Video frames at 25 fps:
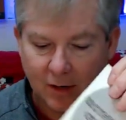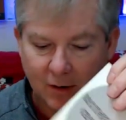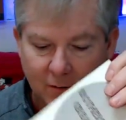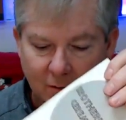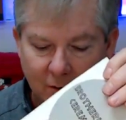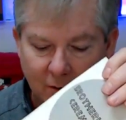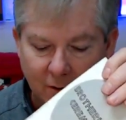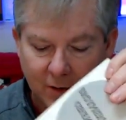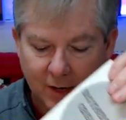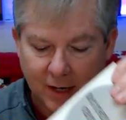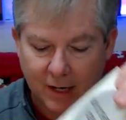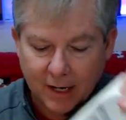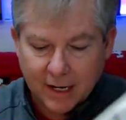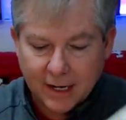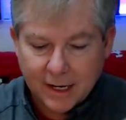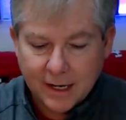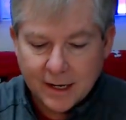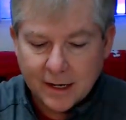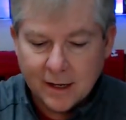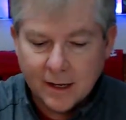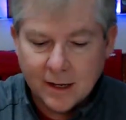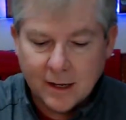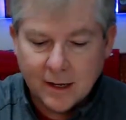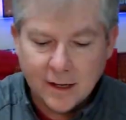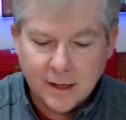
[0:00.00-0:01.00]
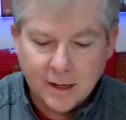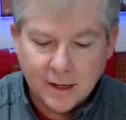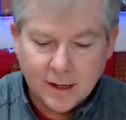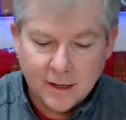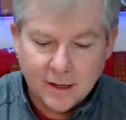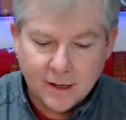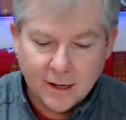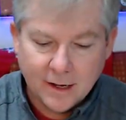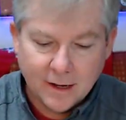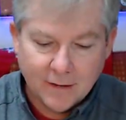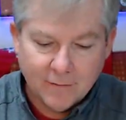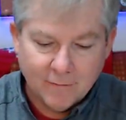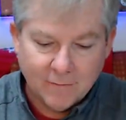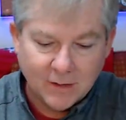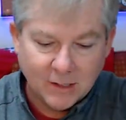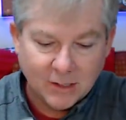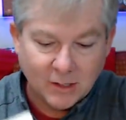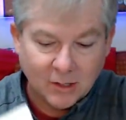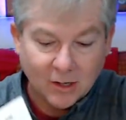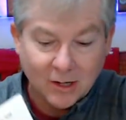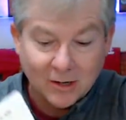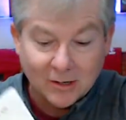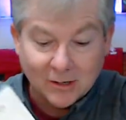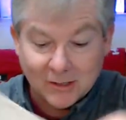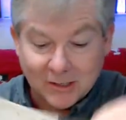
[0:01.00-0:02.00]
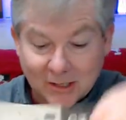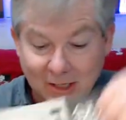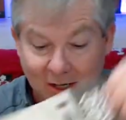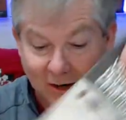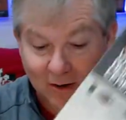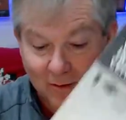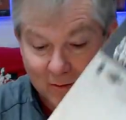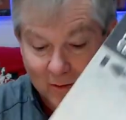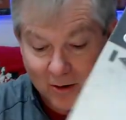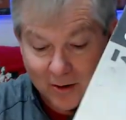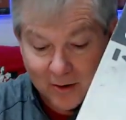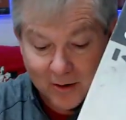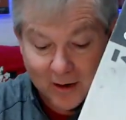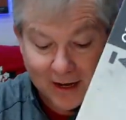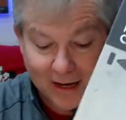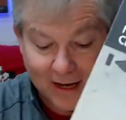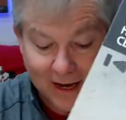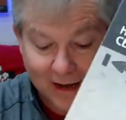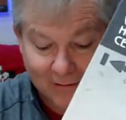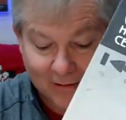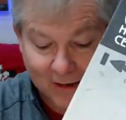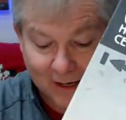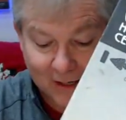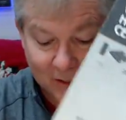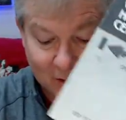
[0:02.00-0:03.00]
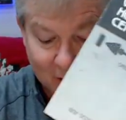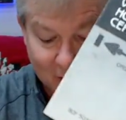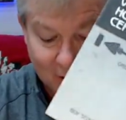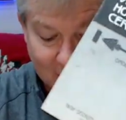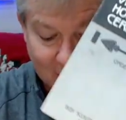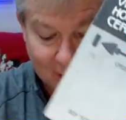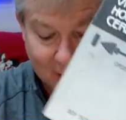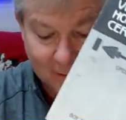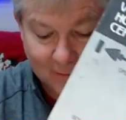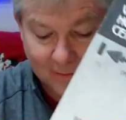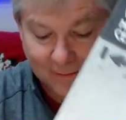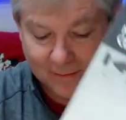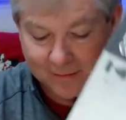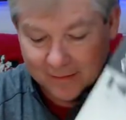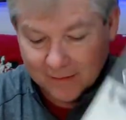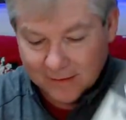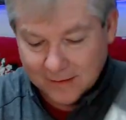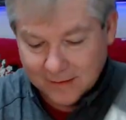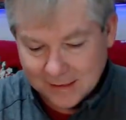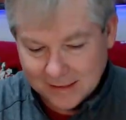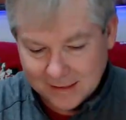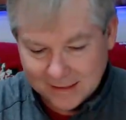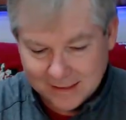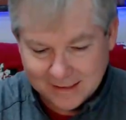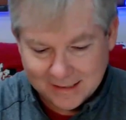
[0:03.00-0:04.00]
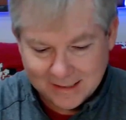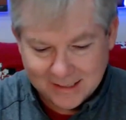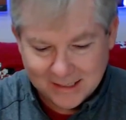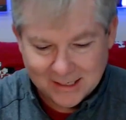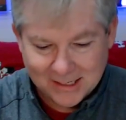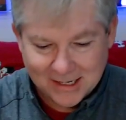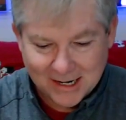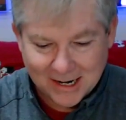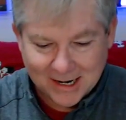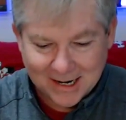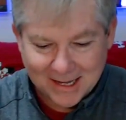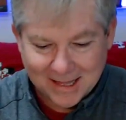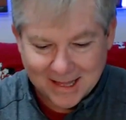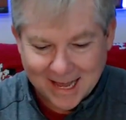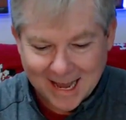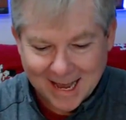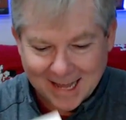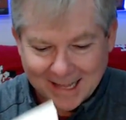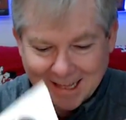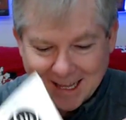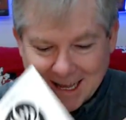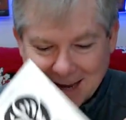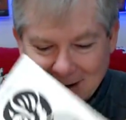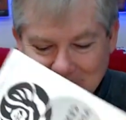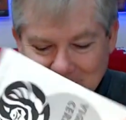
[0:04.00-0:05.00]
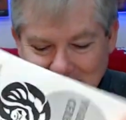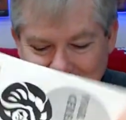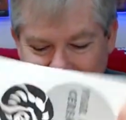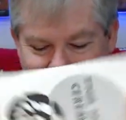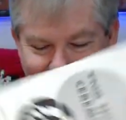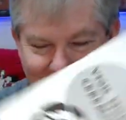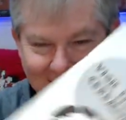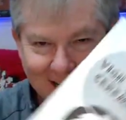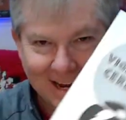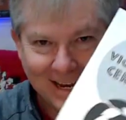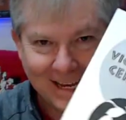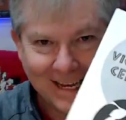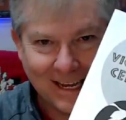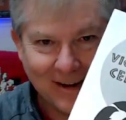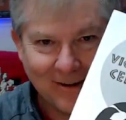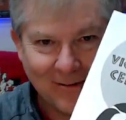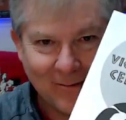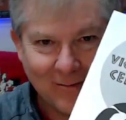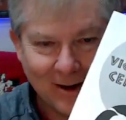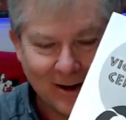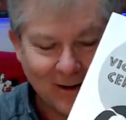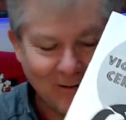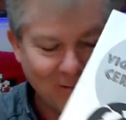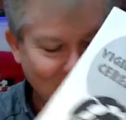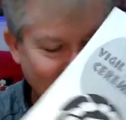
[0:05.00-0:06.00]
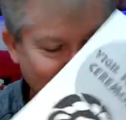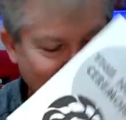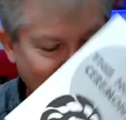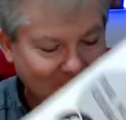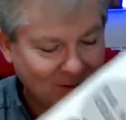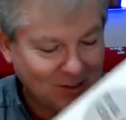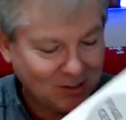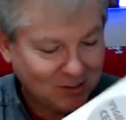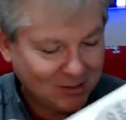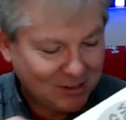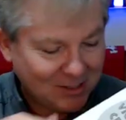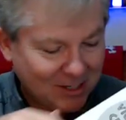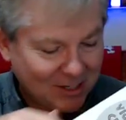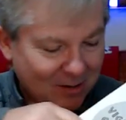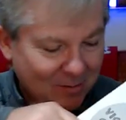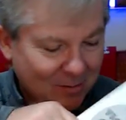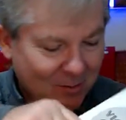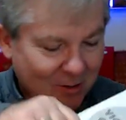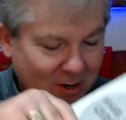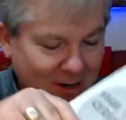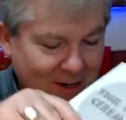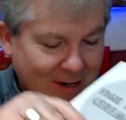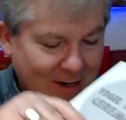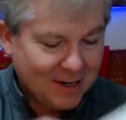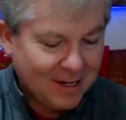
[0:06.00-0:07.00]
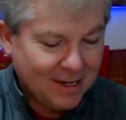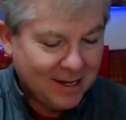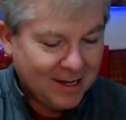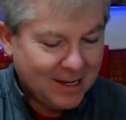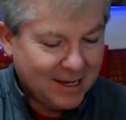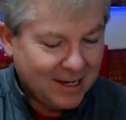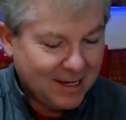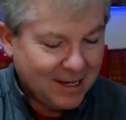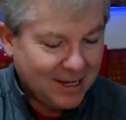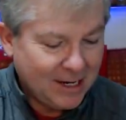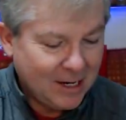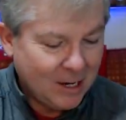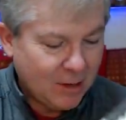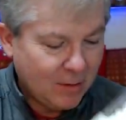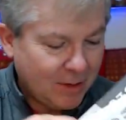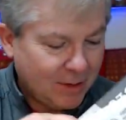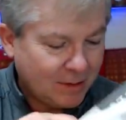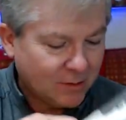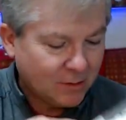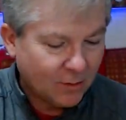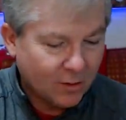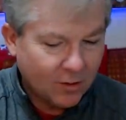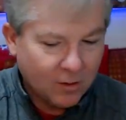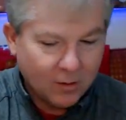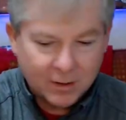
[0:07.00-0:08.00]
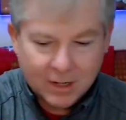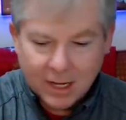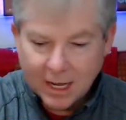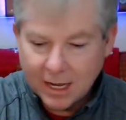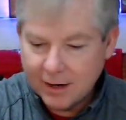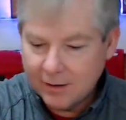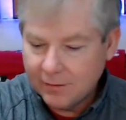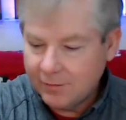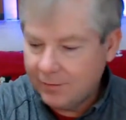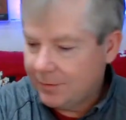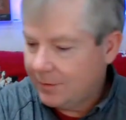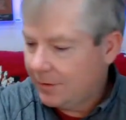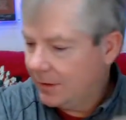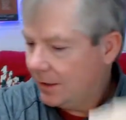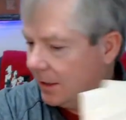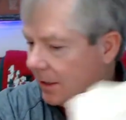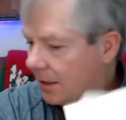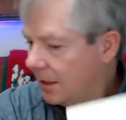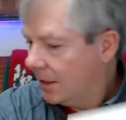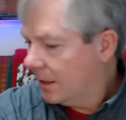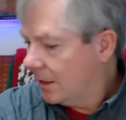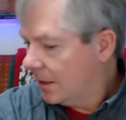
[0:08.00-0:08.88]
Ceremony, Vigil Honor Ceremony. I've actually studied that late one night getting ready for a vigil ceremony. These are all kind of